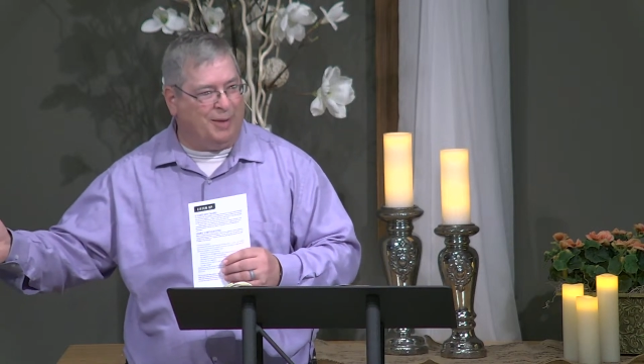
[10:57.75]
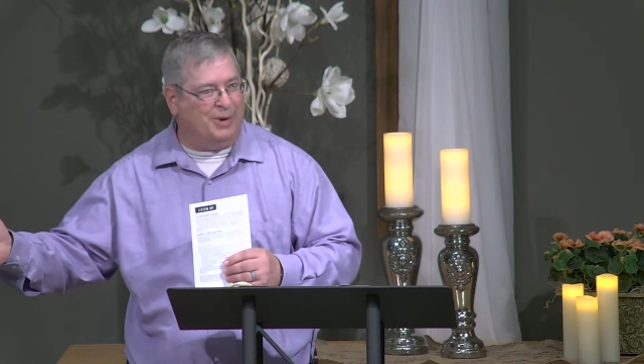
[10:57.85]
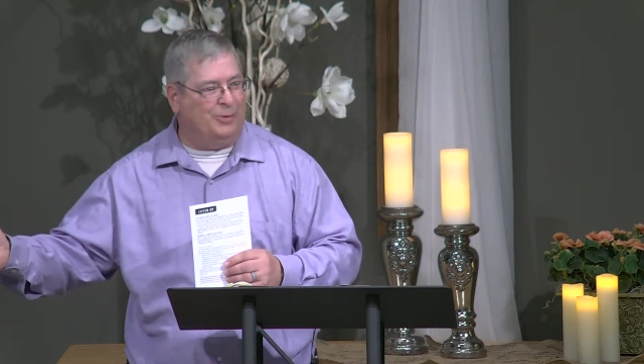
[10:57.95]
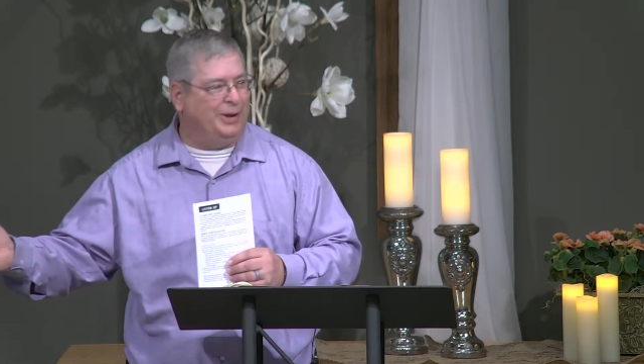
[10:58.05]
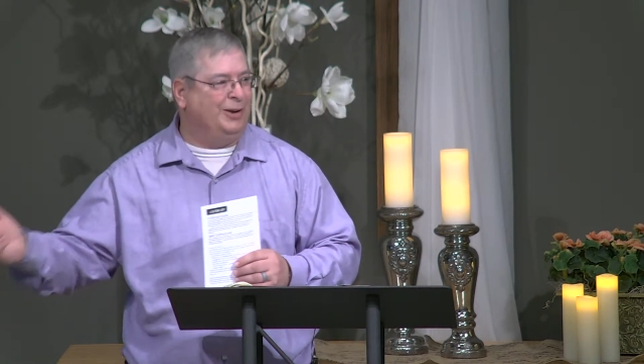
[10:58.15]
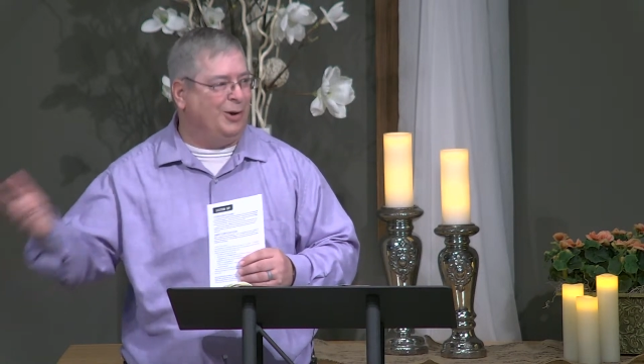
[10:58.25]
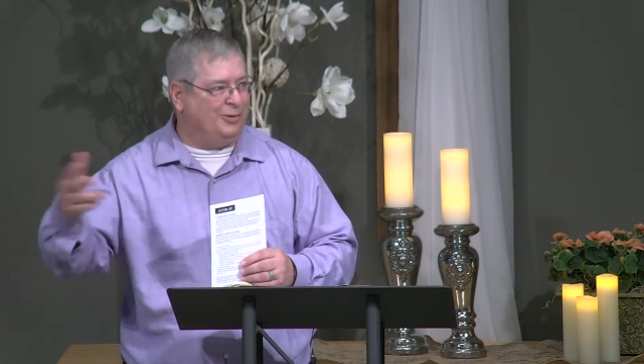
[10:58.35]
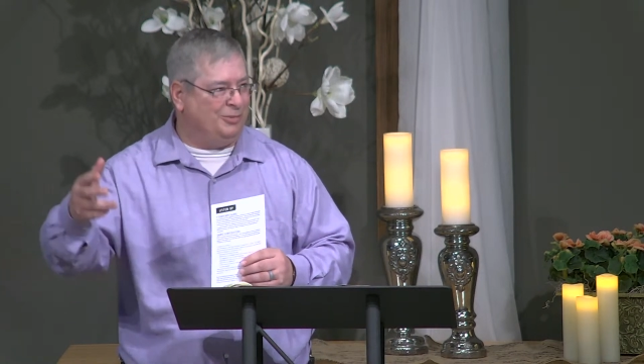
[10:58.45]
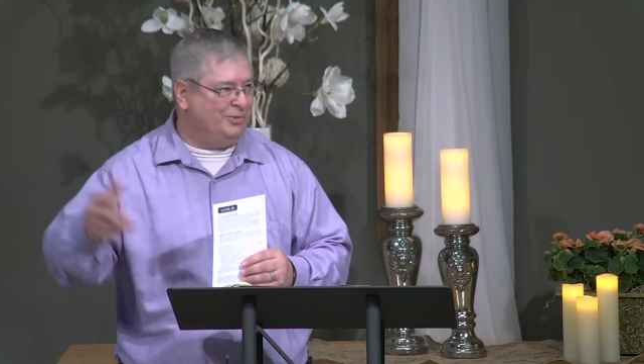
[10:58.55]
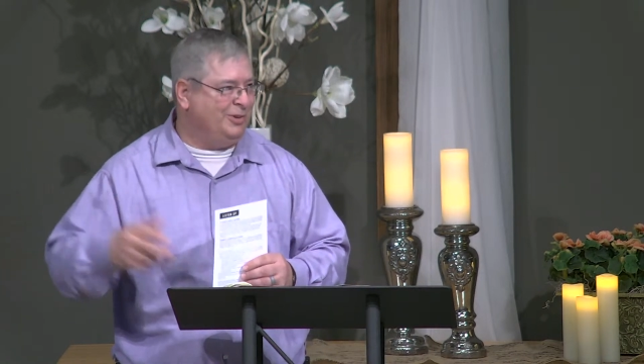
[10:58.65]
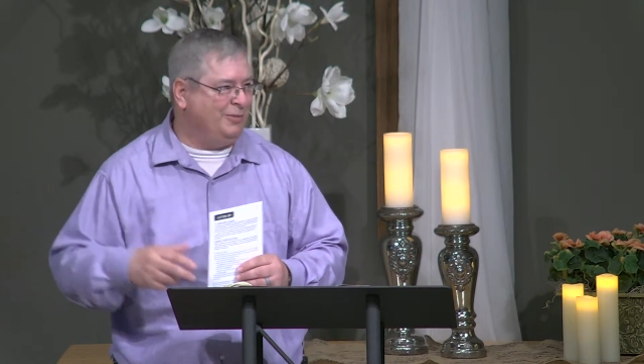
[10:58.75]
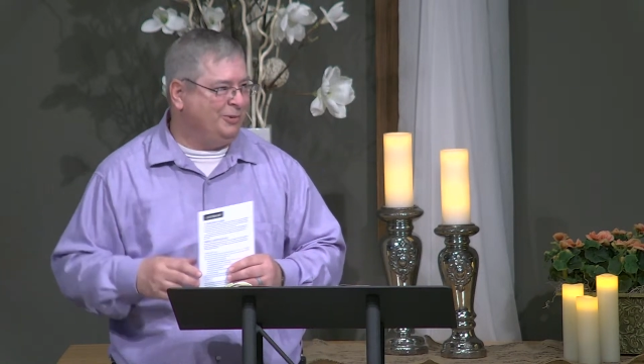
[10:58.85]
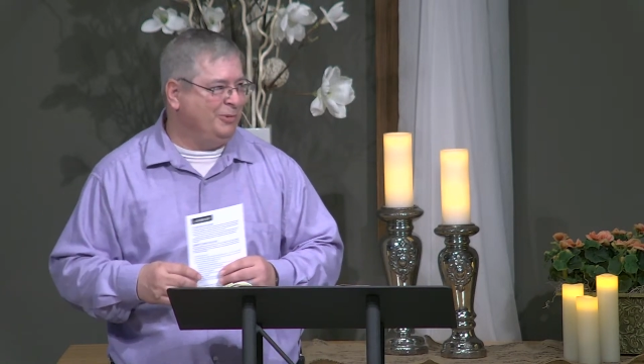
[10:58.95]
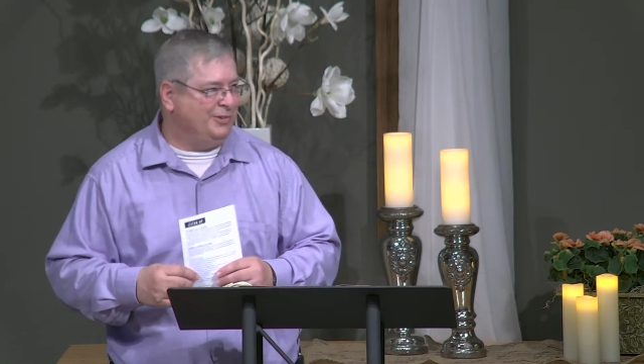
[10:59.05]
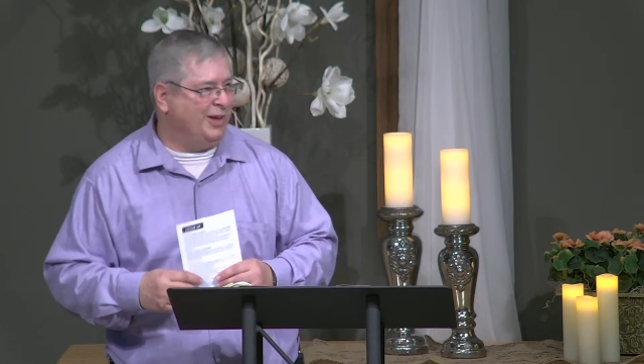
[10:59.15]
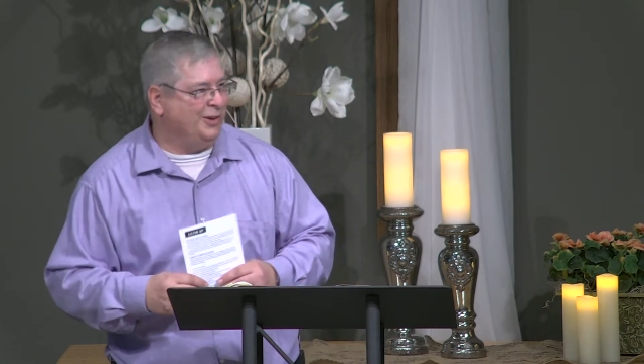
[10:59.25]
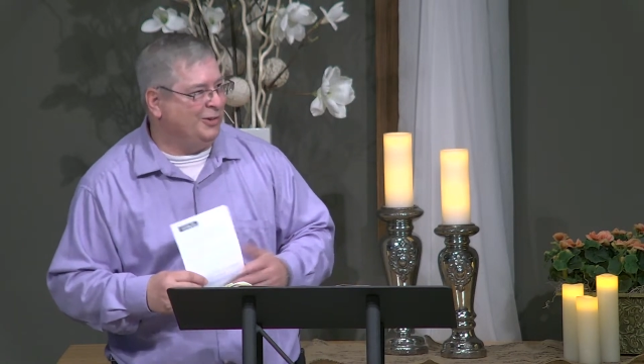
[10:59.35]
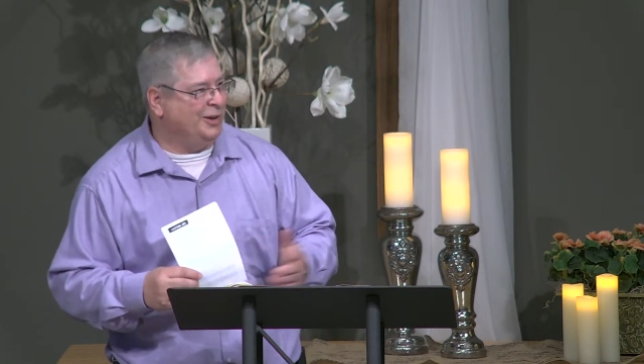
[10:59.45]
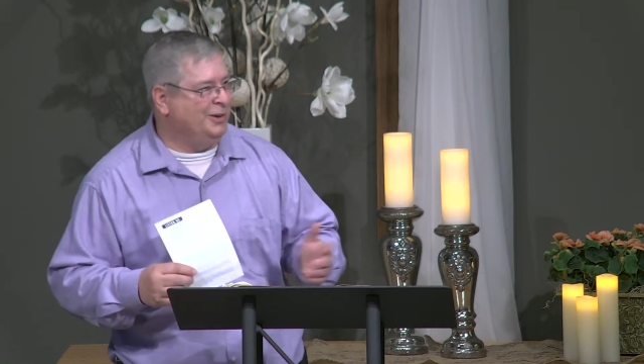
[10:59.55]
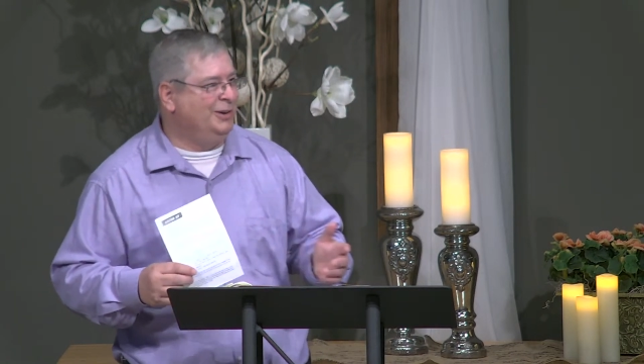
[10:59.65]
I bet we can haul some stuff to
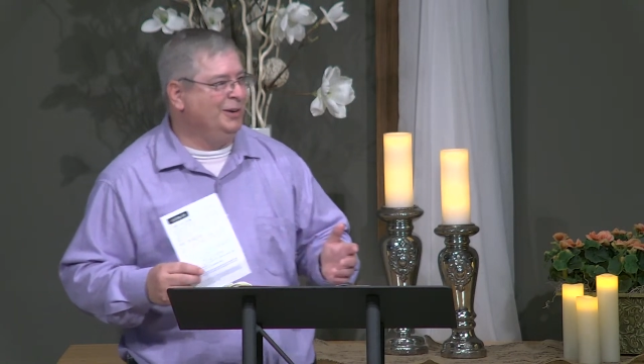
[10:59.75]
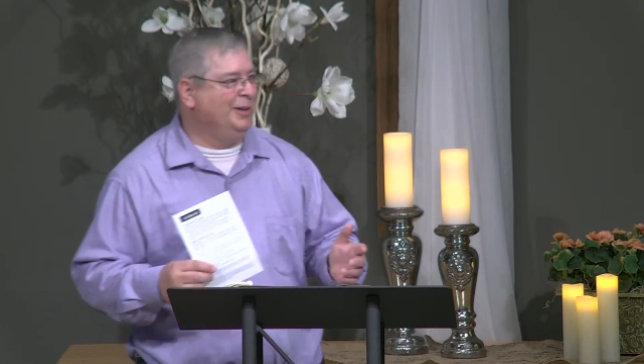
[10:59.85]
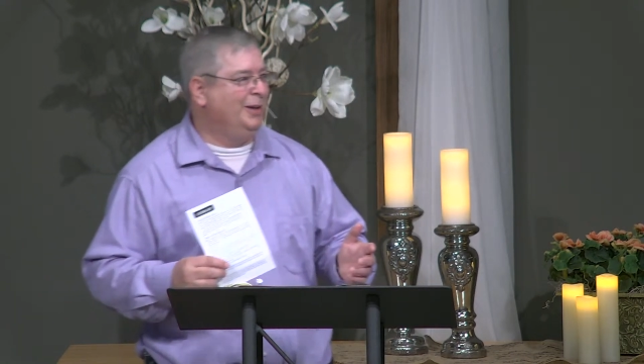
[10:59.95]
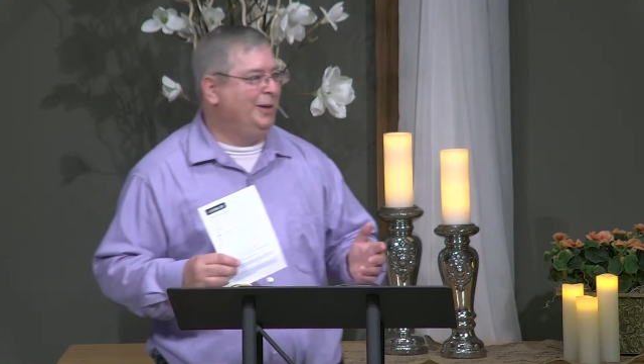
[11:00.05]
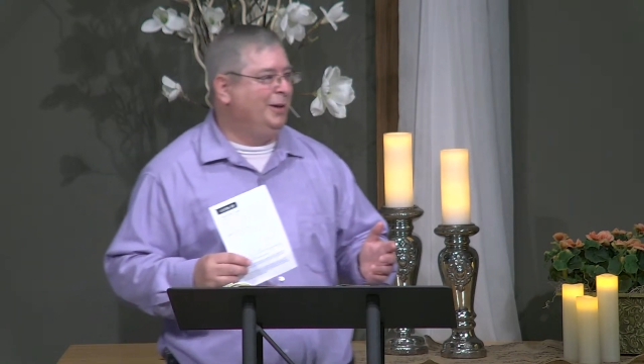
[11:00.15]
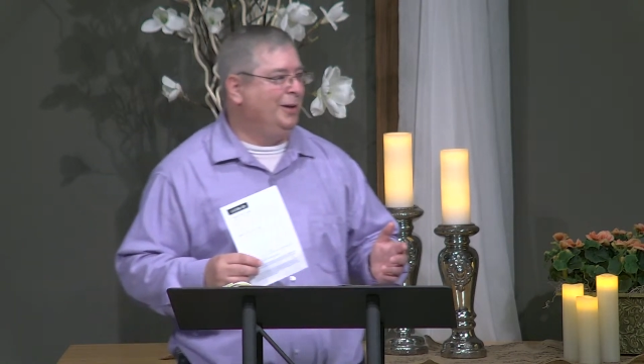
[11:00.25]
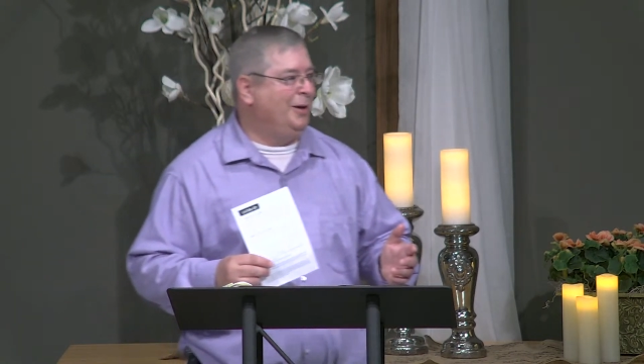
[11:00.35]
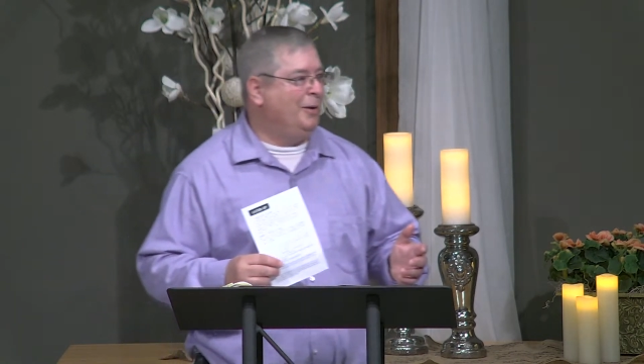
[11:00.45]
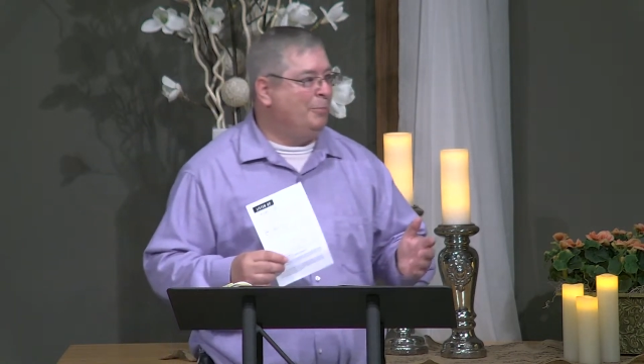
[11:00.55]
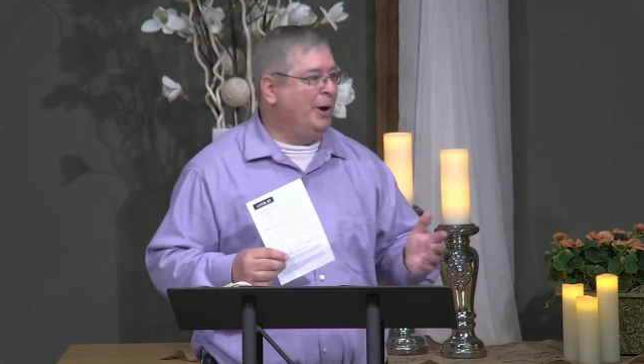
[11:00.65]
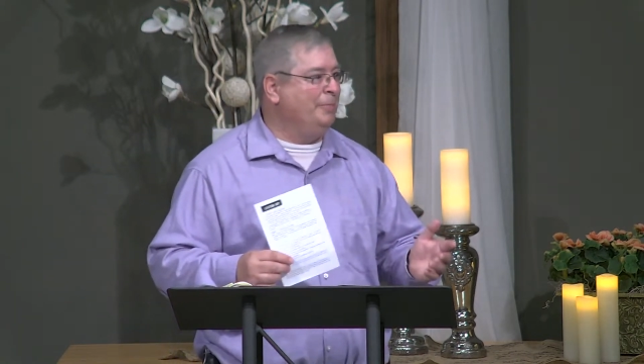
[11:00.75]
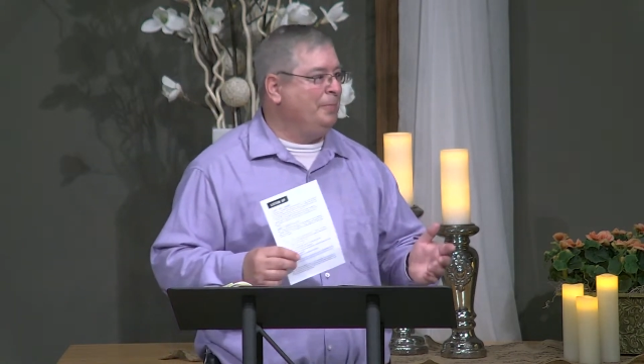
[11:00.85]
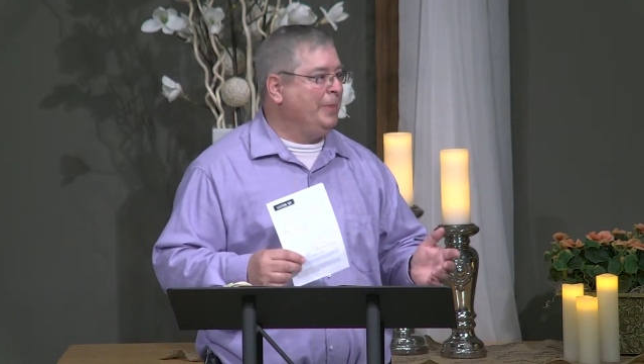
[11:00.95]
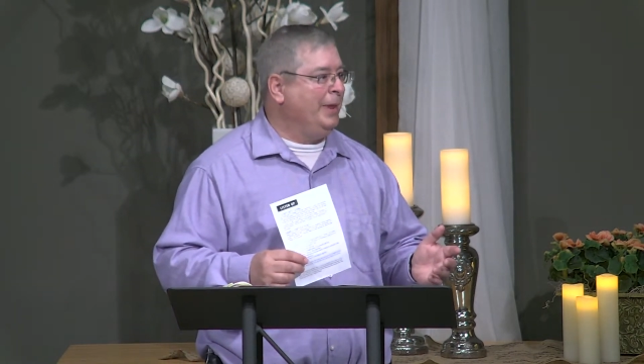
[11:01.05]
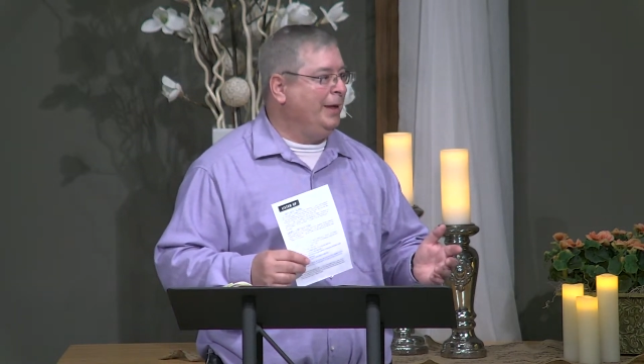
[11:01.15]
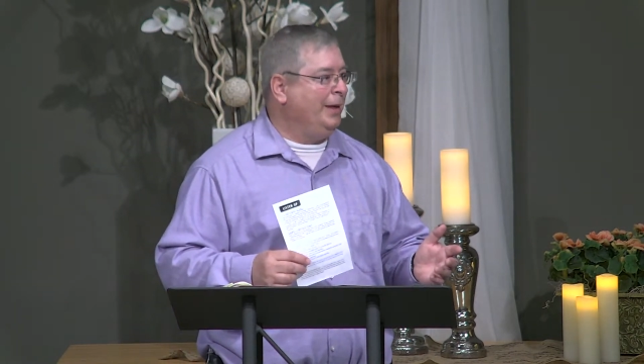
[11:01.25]
recycling. But